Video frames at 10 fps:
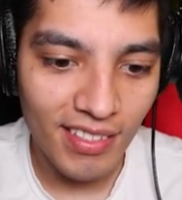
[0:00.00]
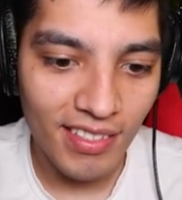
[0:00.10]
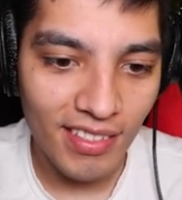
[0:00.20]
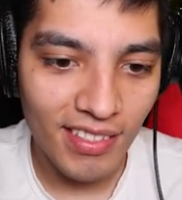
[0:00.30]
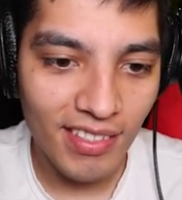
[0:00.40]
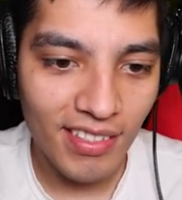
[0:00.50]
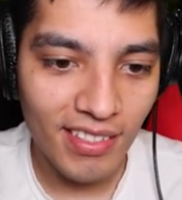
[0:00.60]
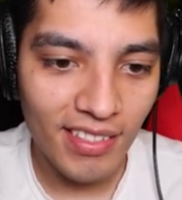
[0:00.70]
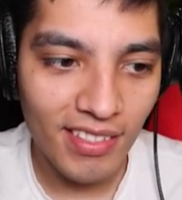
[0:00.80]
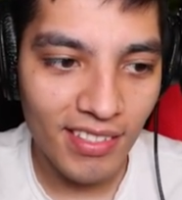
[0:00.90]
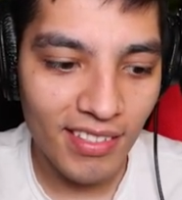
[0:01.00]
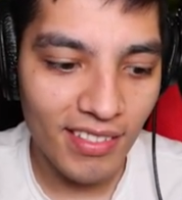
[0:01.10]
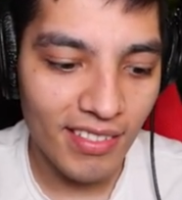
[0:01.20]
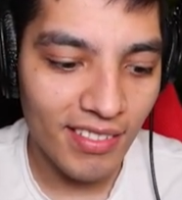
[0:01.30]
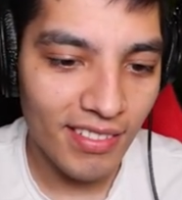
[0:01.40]

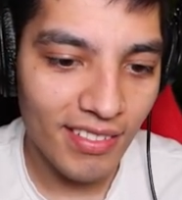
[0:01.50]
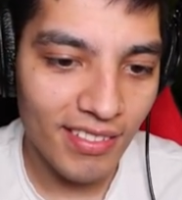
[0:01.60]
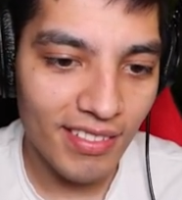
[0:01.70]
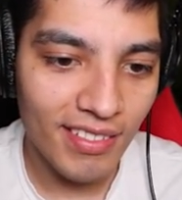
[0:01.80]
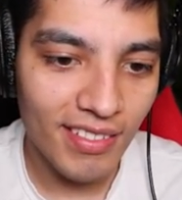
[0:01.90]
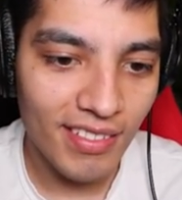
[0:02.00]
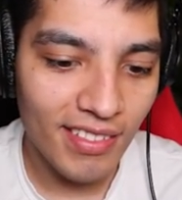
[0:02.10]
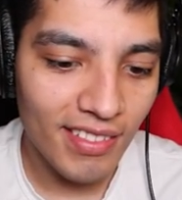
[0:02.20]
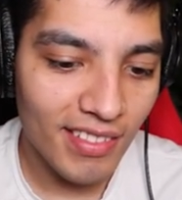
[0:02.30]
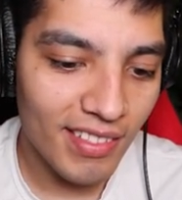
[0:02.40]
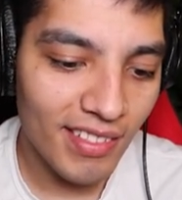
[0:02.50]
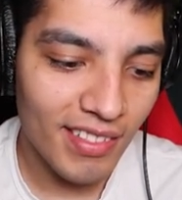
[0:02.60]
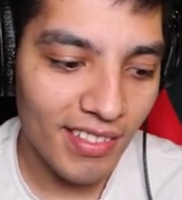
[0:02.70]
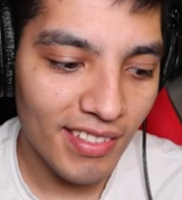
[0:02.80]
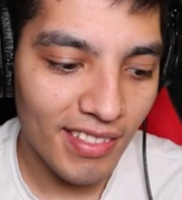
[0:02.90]

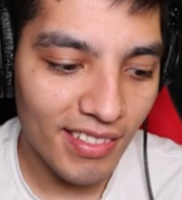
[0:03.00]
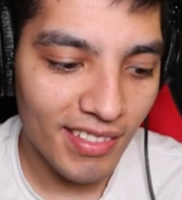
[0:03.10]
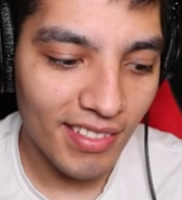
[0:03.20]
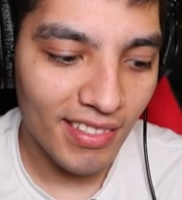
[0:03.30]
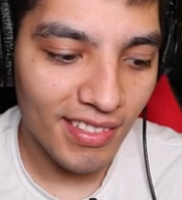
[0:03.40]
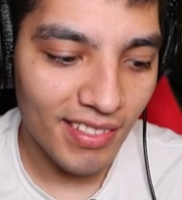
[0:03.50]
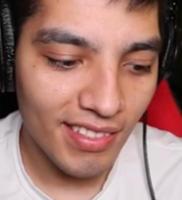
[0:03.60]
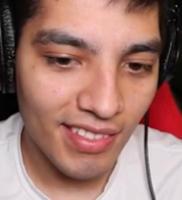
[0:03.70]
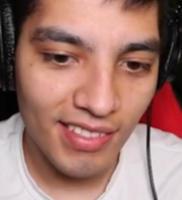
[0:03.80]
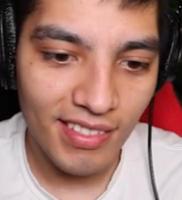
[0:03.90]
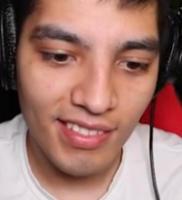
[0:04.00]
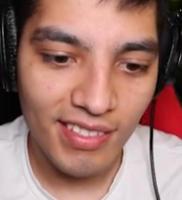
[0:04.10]
The person shown says nothing.